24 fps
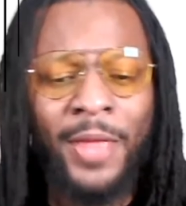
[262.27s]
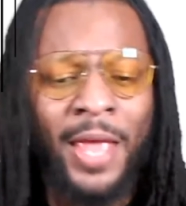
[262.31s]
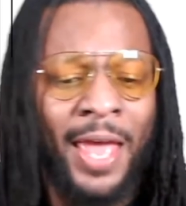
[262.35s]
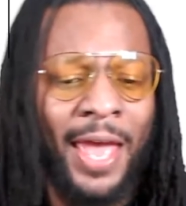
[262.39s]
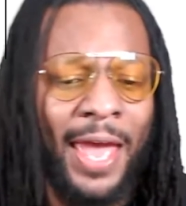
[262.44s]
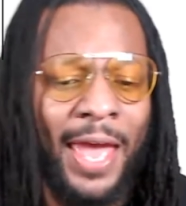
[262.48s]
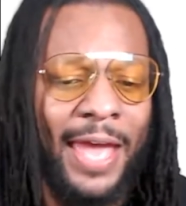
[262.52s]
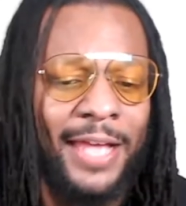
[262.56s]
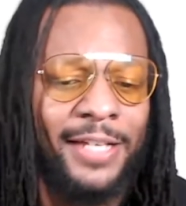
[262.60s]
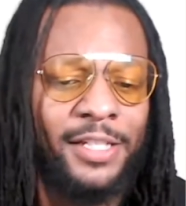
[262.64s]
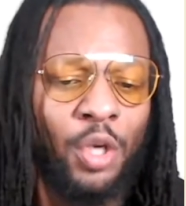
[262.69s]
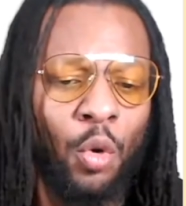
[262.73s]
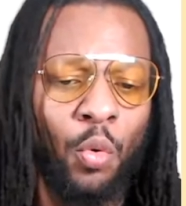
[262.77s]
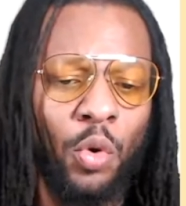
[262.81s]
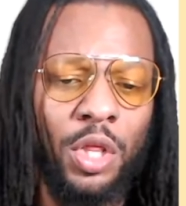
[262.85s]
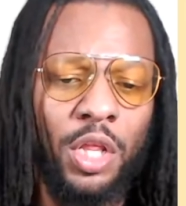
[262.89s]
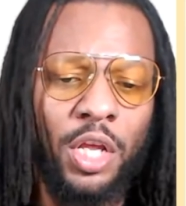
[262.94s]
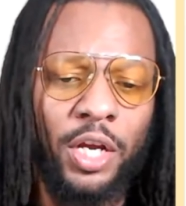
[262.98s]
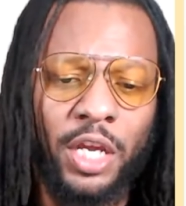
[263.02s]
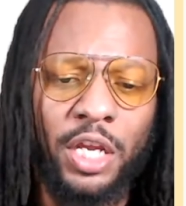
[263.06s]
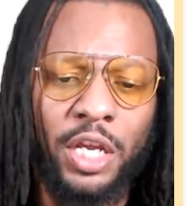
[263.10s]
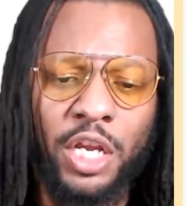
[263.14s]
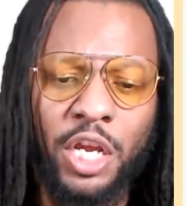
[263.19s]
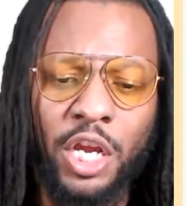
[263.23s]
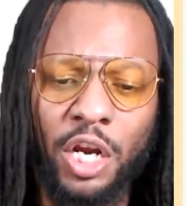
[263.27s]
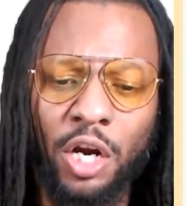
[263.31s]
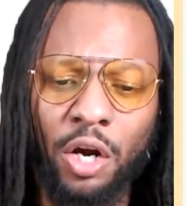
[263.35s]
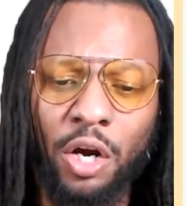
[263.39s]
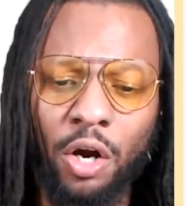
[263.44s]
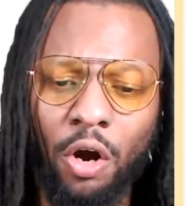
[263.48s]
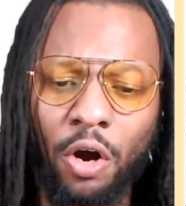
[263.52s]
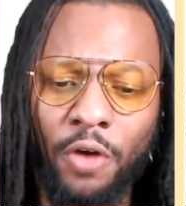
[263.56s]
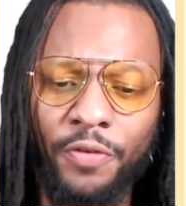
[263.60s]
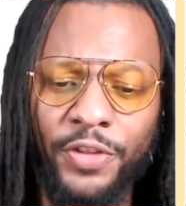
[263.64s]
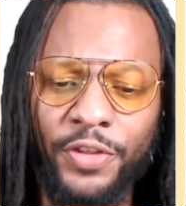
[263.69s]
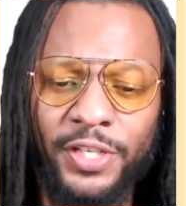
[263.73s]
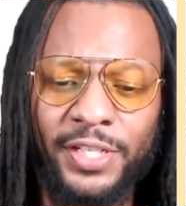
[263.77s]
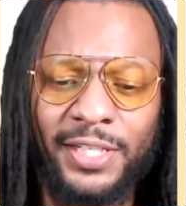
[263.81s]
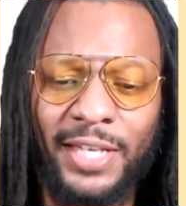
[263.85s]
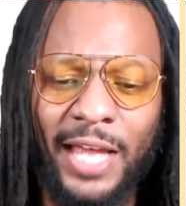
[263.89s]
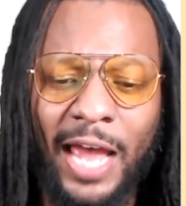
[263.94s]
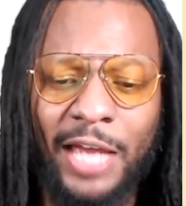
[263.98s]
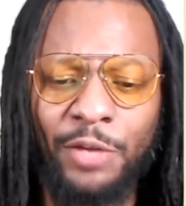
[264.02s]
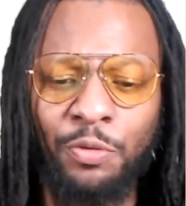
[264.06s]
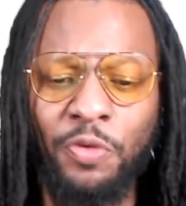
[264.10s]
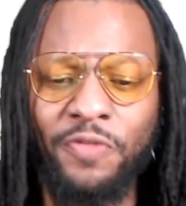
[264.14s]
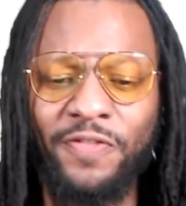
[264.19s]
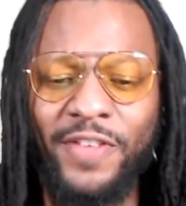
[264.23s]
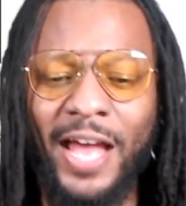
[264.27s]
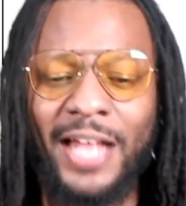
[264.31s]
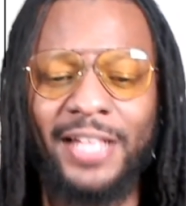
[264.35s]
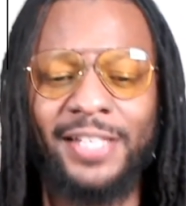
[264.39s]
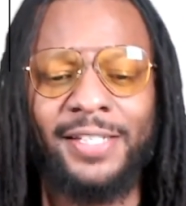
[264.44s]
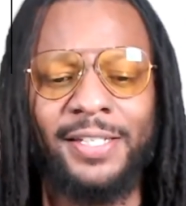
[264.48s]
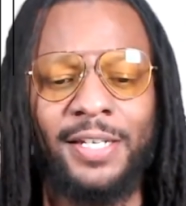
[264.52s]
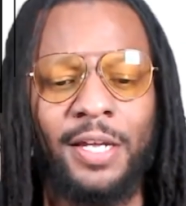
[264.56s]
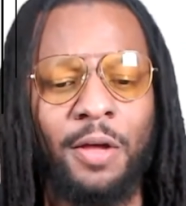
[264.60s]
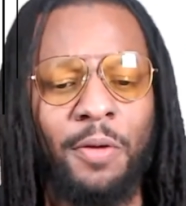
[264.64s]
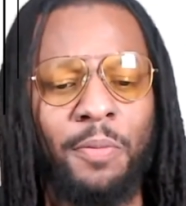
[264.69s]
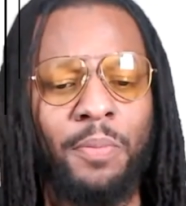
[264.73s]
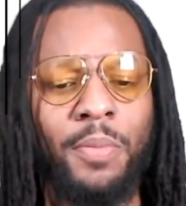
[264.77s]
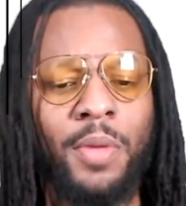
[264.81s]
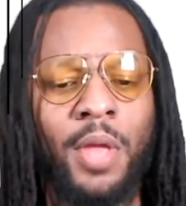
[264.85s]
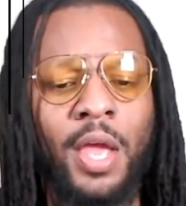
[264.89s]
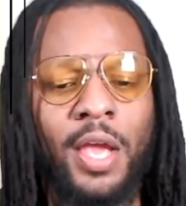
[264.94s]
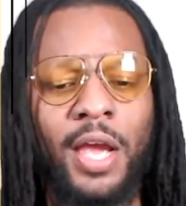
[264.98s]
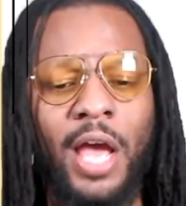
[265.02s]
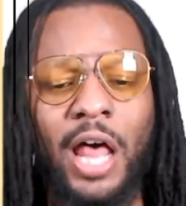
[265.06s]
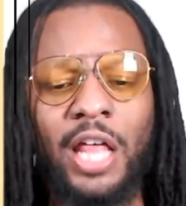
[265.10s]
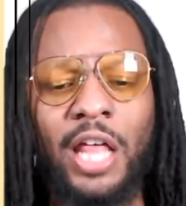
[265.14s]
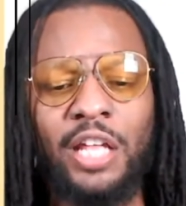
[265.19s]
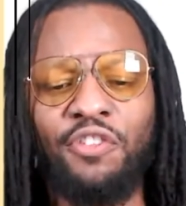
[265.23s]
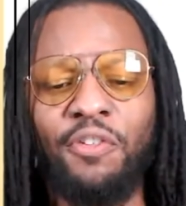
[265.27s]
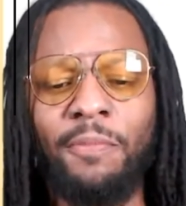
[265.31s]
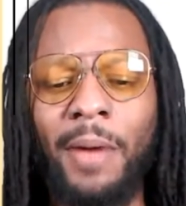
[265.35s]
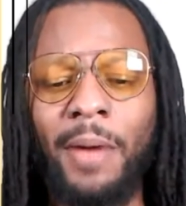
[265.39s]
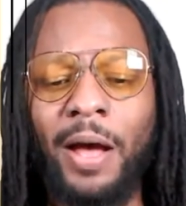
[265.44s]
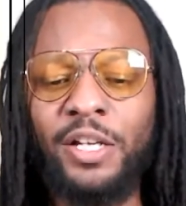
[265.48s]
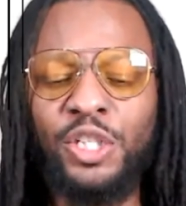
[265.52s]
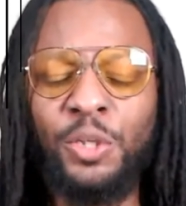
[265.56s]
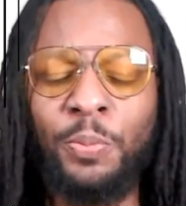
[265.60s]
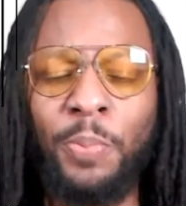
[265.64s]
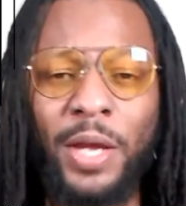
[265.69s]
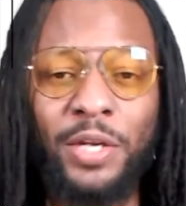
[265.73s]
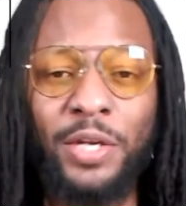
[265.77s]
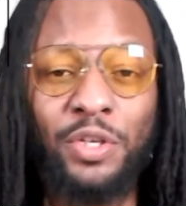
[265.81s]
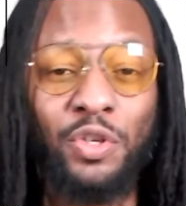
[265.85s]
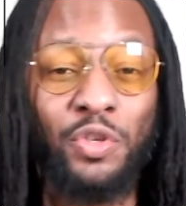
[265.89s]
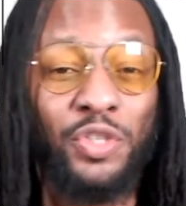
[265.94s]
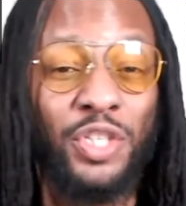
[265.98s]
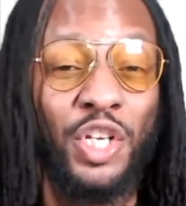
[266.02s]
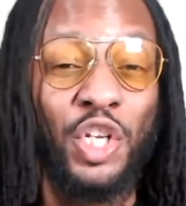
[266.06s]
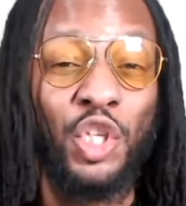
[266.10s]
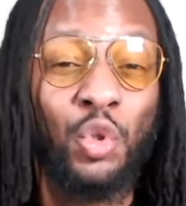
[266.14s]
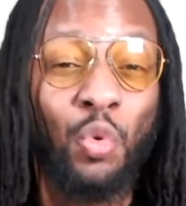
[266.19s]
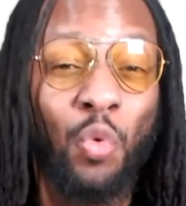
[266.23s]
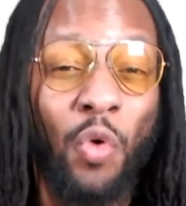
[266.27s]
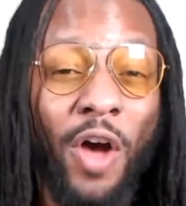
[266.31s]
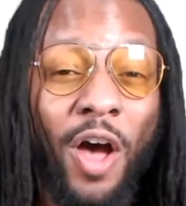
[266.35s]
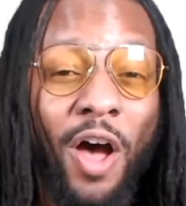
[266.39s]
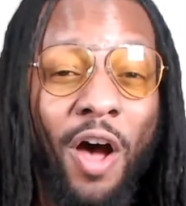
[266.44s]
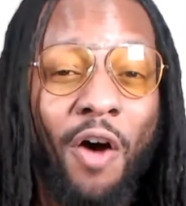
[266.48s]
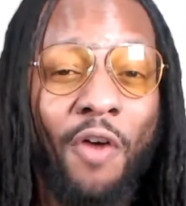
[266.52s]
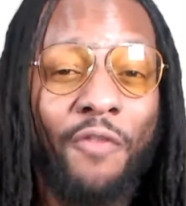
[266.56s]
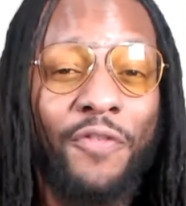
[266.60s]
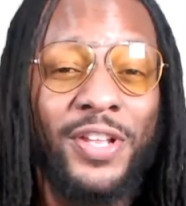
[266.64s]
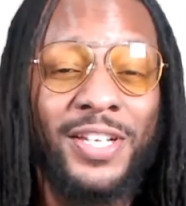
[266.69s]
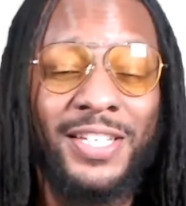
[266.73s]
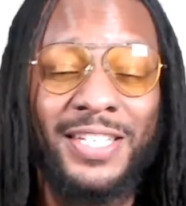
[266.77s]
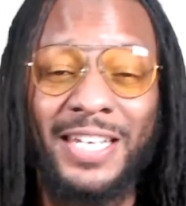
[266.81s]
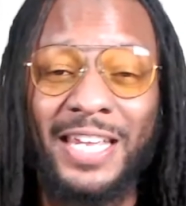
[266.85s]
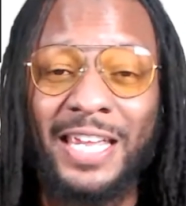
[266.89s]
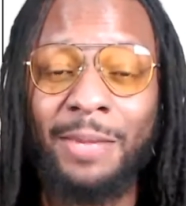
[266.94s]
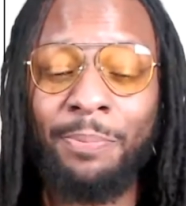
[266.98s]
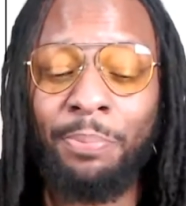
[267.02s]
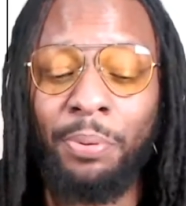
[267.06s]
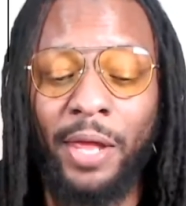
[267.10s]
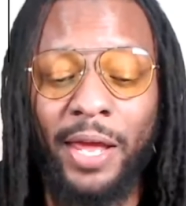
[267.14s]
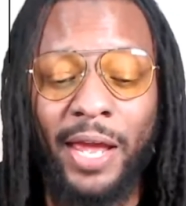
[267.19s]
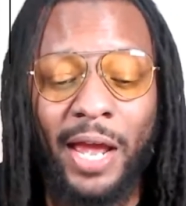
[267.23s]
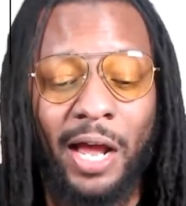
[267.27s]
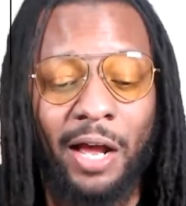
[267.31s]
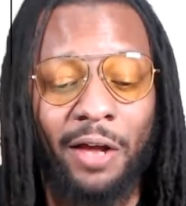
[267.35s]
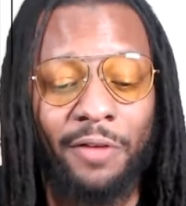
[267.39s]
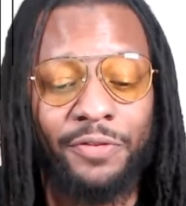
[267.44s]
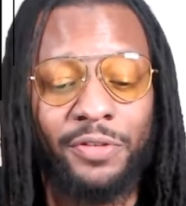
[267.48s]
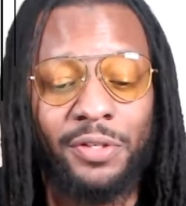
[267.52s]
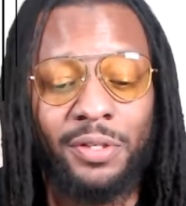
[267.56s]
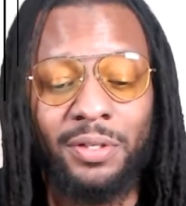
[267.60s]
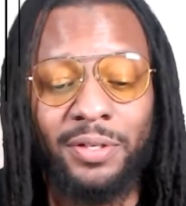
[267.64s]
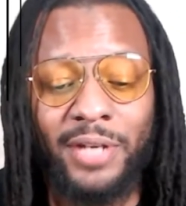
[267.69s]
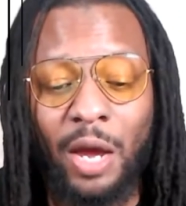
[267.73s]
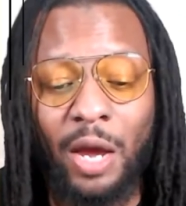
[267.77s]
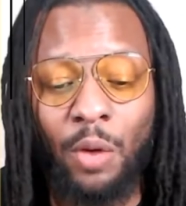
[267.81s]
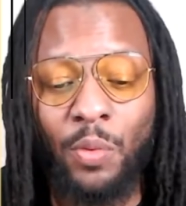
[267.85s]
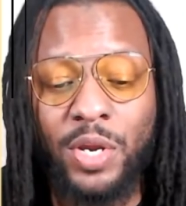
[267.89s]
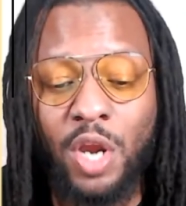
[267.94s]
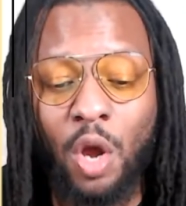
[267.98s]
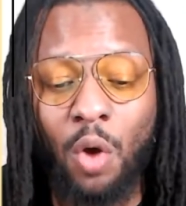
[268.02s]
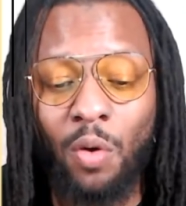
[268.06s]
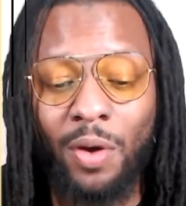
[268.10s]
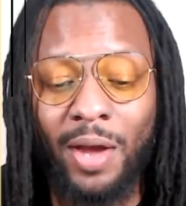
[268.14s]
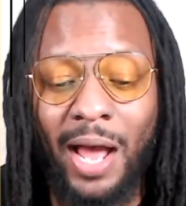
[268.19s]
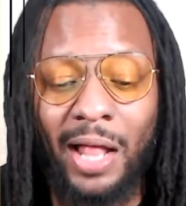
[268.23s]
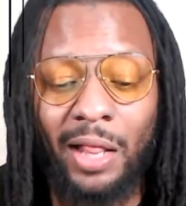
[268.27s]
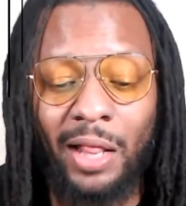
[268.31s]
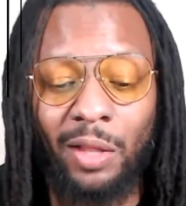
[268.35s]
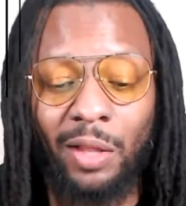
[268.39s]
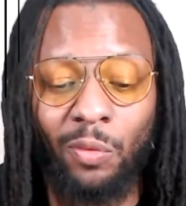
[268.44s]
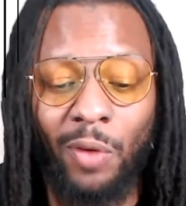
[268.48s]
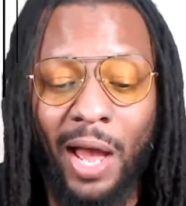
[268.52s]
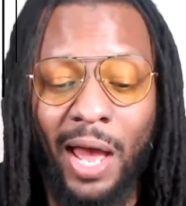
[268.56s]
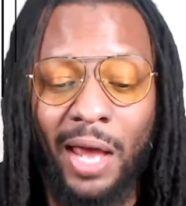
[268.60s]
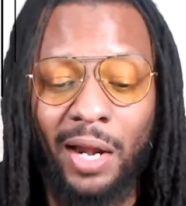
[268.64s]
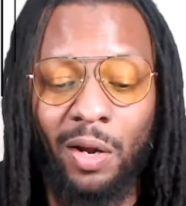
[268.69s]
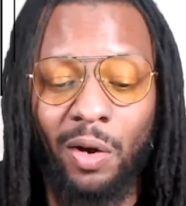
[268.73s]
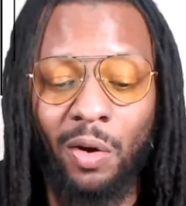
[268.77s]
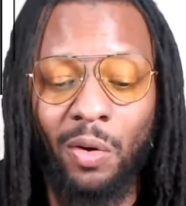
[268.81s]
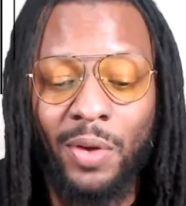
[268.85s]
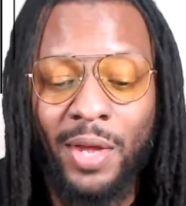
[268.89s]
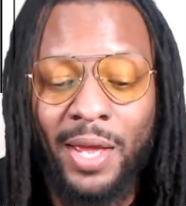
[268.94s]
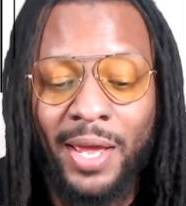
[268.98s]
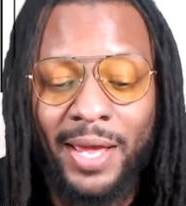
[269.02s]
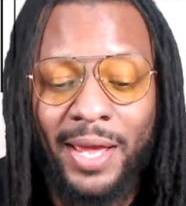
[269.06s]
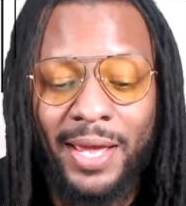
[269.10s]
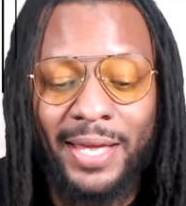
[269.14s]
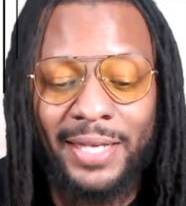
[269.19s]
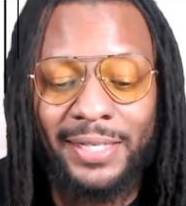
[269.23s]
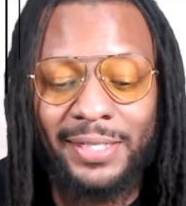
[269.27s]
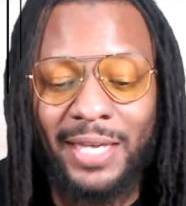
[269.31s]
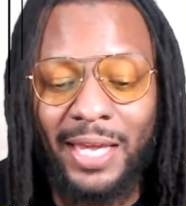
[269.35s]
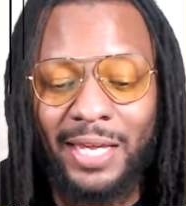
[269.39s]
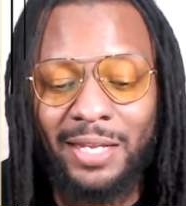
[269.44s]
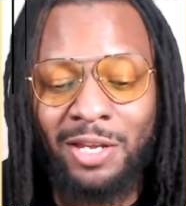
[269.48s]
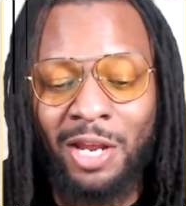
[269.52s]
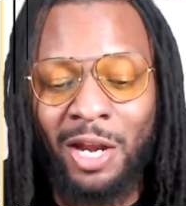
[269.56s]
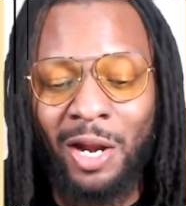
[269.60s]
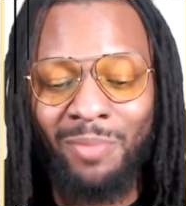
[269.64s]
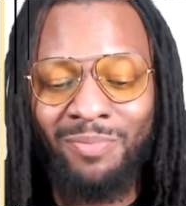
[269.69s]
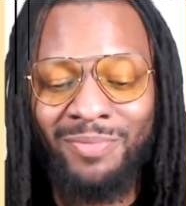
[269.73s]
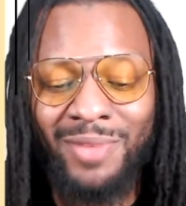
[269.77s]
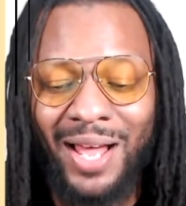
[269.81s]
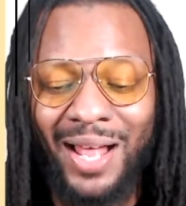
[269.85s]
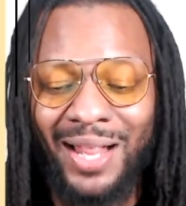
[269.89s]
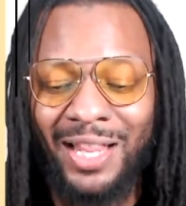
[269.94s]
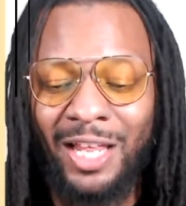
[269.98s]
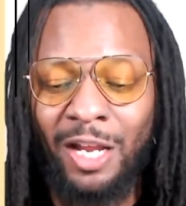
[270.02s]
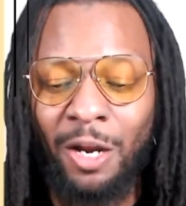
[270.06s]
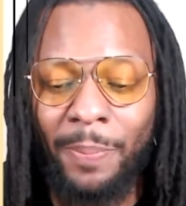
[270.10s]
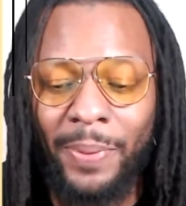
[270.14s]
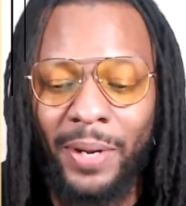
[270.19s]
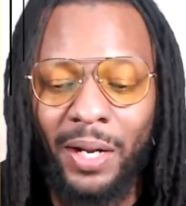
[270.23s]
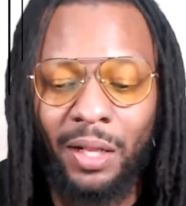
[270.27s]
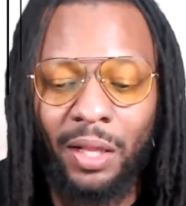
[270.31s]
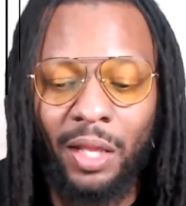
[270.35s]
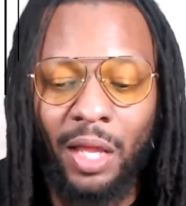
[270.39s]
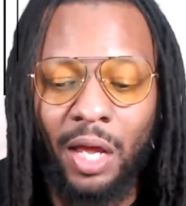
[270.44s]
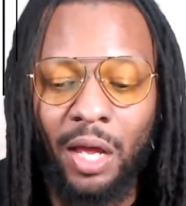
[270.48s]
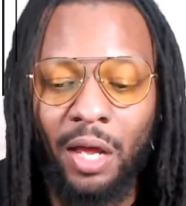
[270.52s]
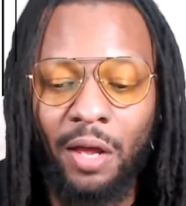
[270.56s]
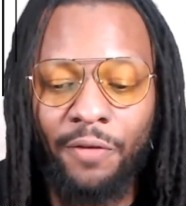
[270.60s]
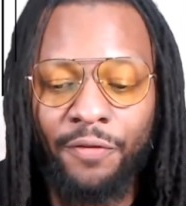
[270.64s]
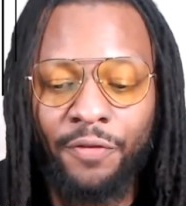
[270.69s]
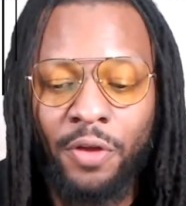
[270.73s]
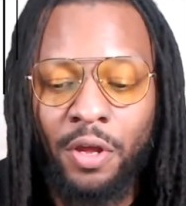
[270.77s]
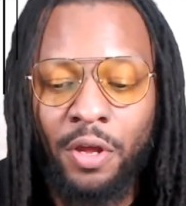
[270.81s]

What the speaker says: And so we're looking here on the site. We've got some college football specials in the 12-team playoffs. Now, we know Colorado is getting, a little bit of love.